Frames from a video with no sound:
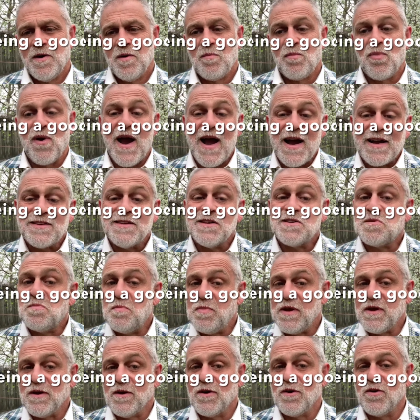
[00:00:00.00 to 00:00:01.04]
practice
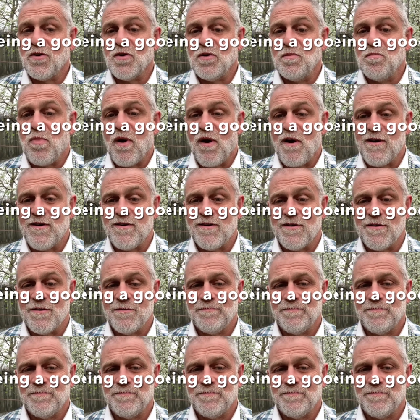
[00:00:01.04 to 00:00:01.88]
being a good partner.